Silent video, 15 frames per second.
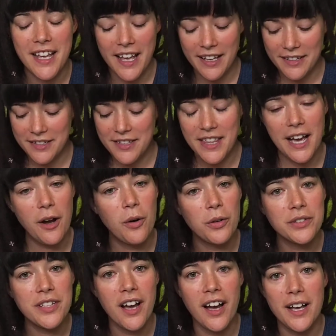and that
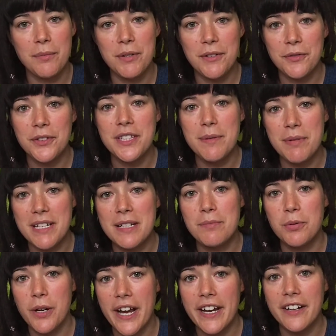whole time we've really been in
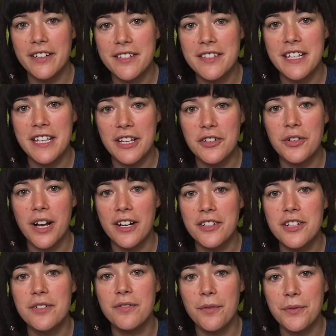prayer, seeking
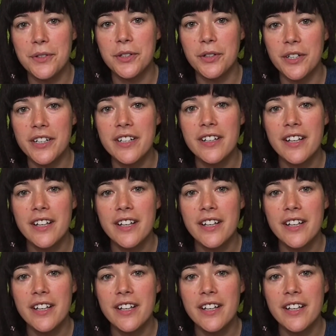direction from the Lord.